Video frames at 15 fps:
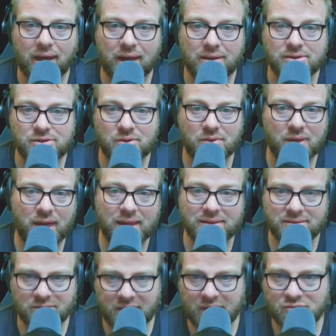So
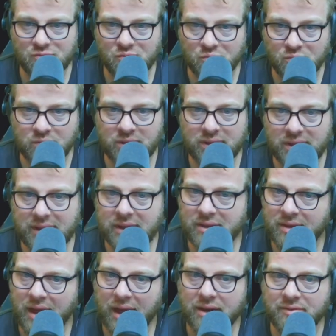that's really
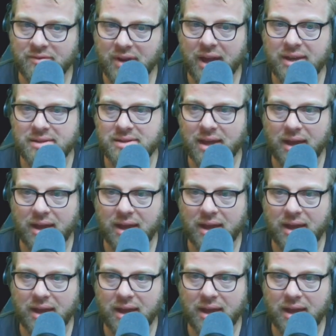kind of nice.